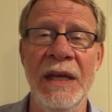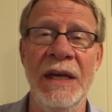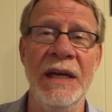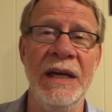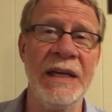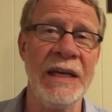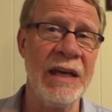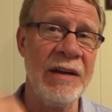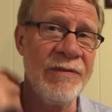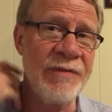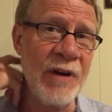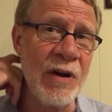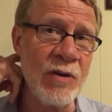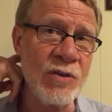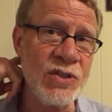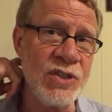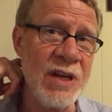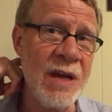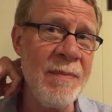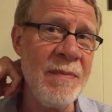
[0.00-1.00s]
Again,
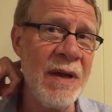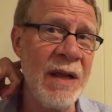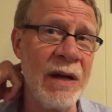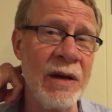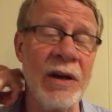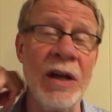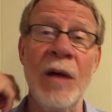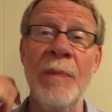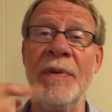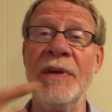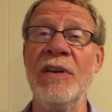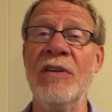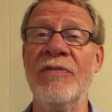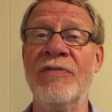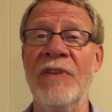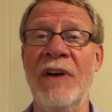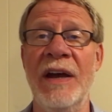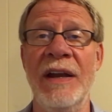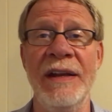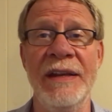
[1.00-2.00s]
folks, Jim Miller, helping you
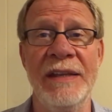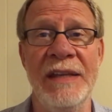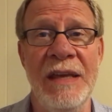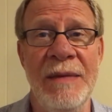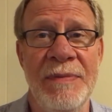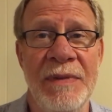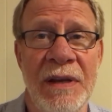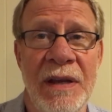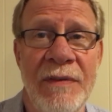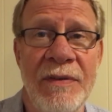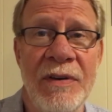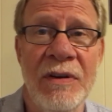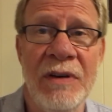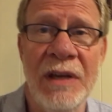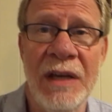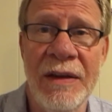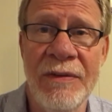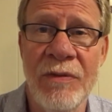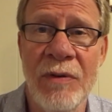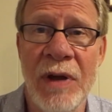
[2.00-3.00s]
find and keep the love of your
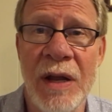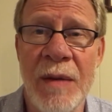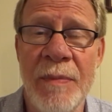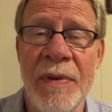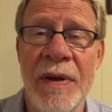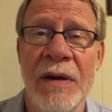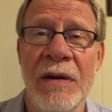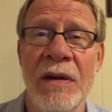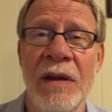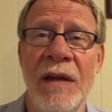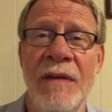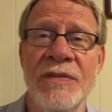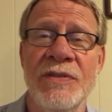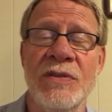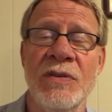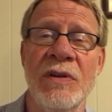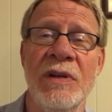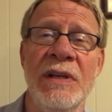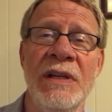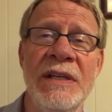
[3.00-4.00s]
life, write a better love
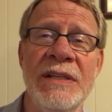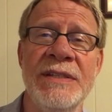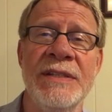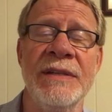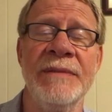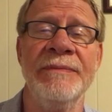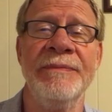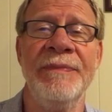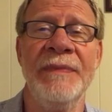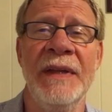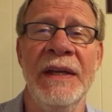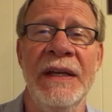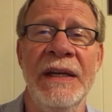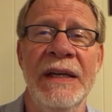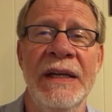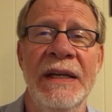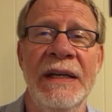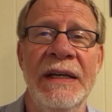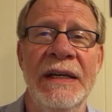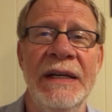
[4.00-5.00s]
story. And listen,
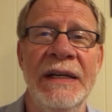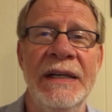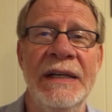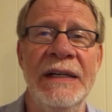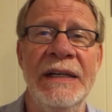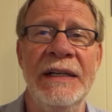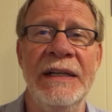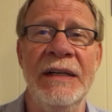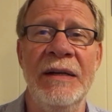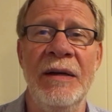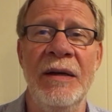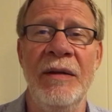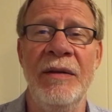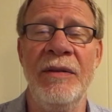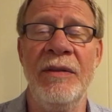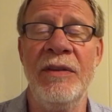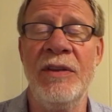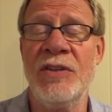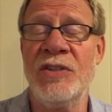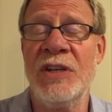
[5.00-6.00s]

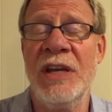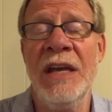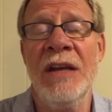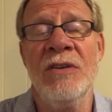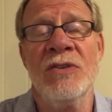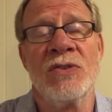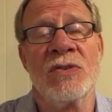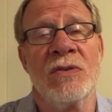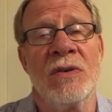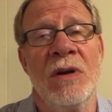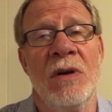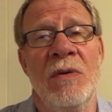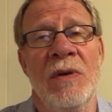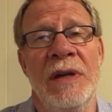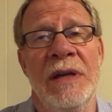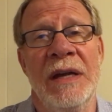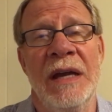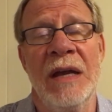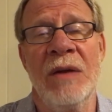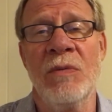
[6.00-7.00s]
the channel's
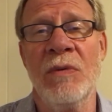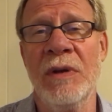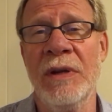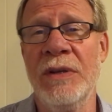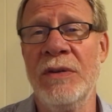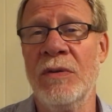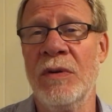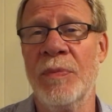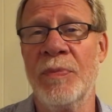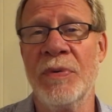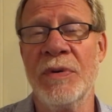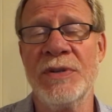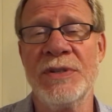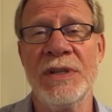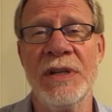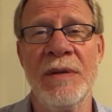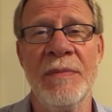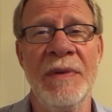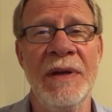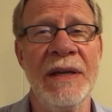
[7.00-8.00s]
growing. I really do
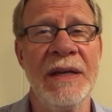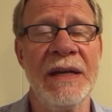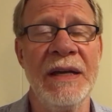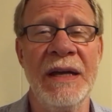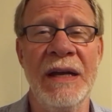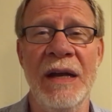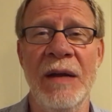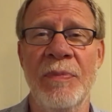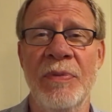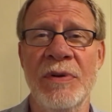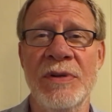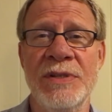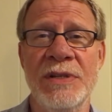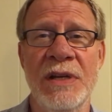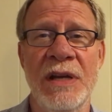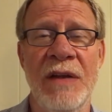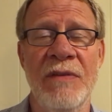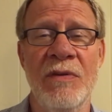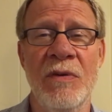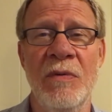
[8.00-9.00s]
appreciate it. My God, I
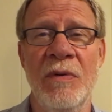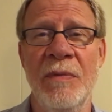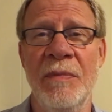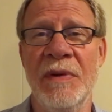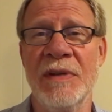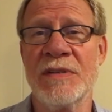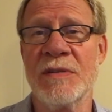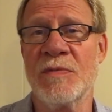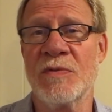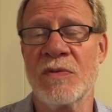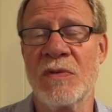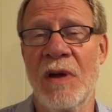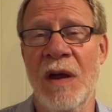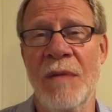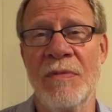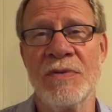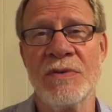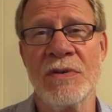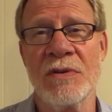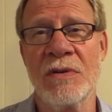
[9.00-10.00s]
appreciate everyone. My
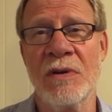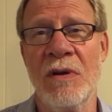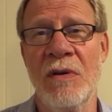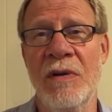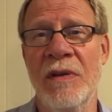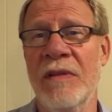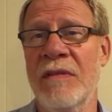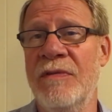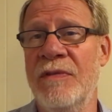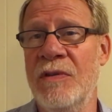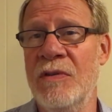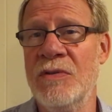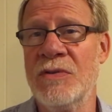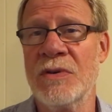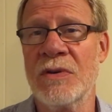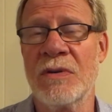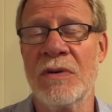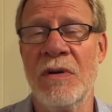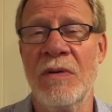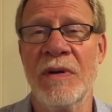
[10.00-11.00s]
subscribers are growing, the views
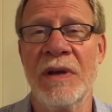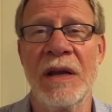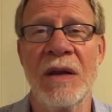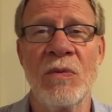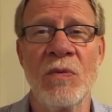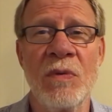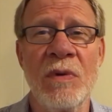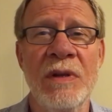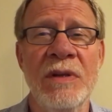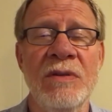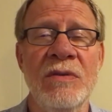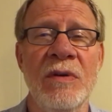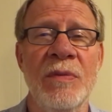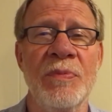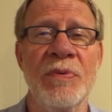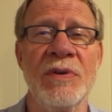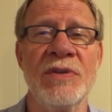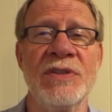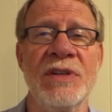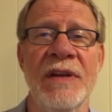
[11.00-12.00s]
are growing, and I really do
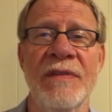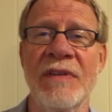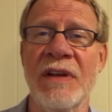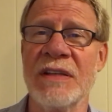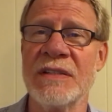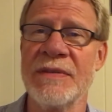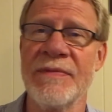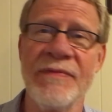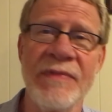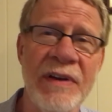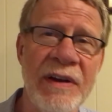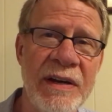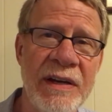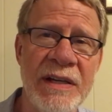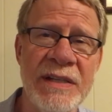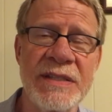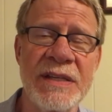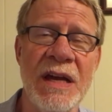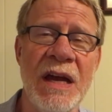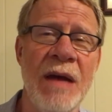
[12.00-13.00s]
appreciate it. I've got some very
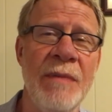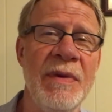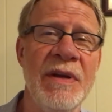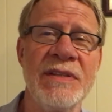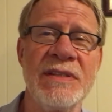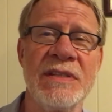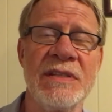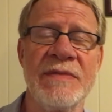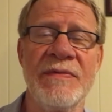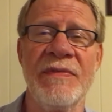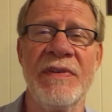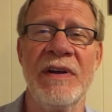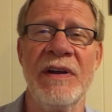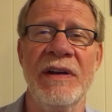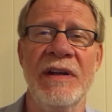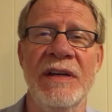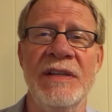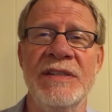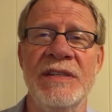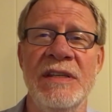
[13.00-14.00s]
nice comments and some very
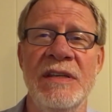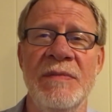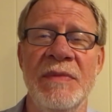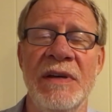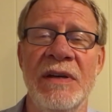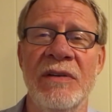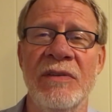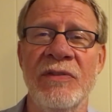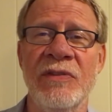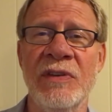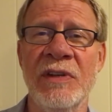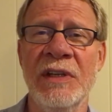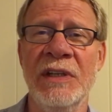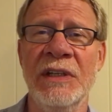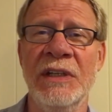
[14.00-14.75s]
nice emails.